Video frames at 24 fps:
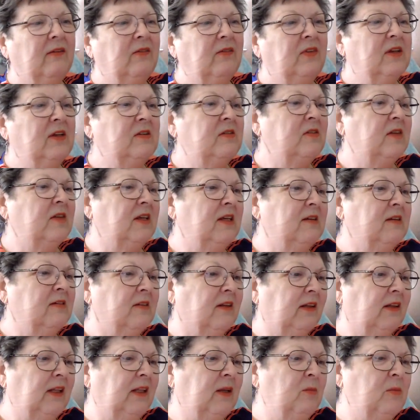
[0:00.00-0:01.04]
This is
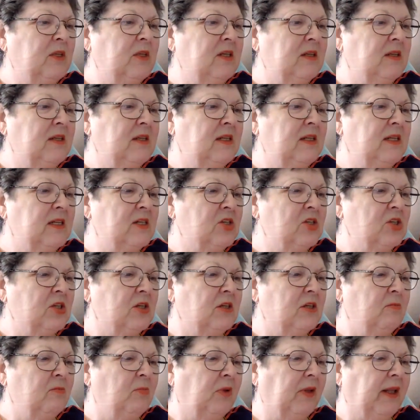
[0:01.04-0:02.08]
a limited
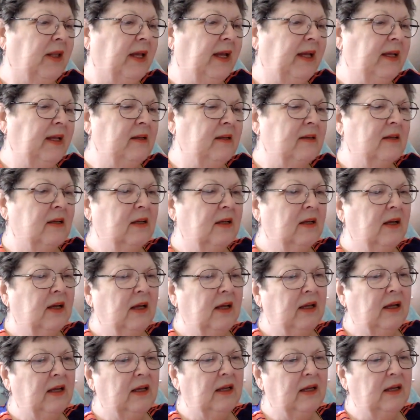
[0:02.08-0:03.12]
edition plate,
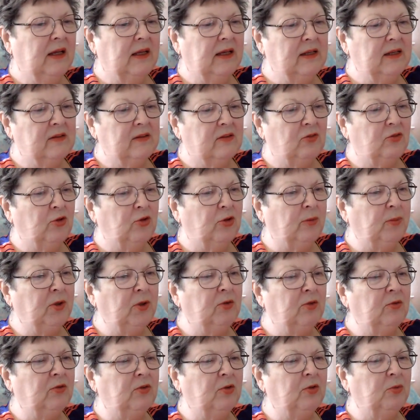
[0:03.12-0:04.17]
and it's a
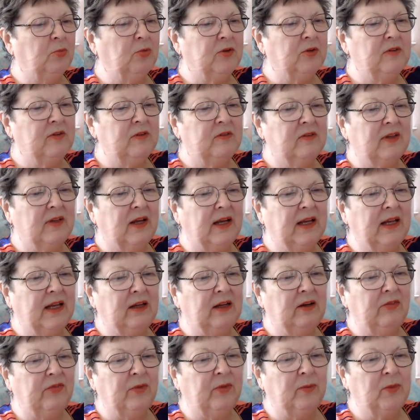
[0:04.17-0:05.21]
tribute to Princess
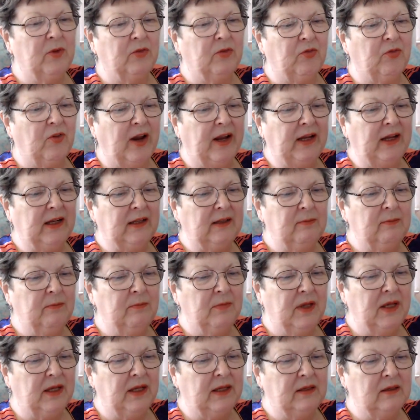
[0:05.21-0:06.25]
Diana from the Franklin
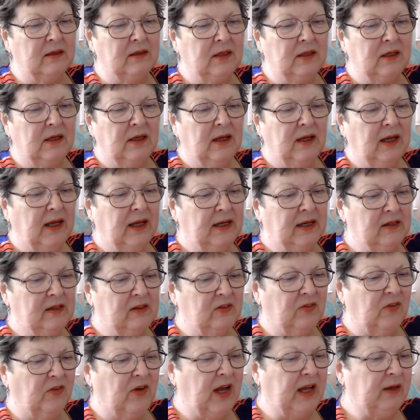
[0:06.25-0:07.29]
Mint, and
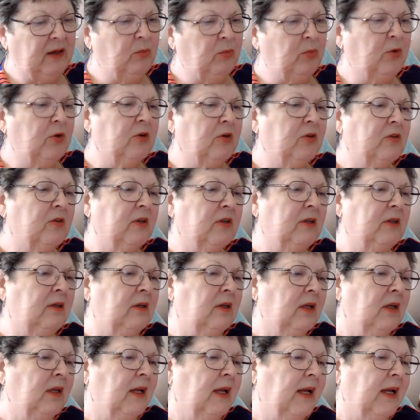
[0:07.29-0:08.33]
it's fine porcelain.
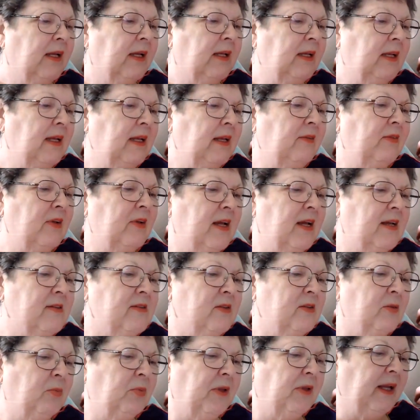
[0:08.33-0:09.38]
And it even has
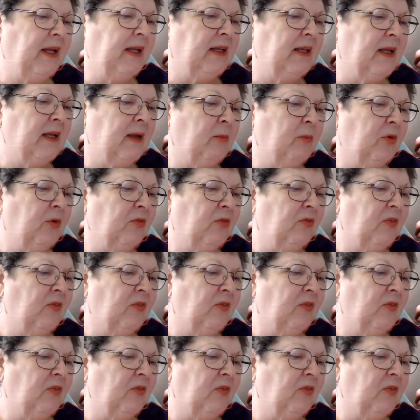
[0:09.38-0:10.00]
the plate number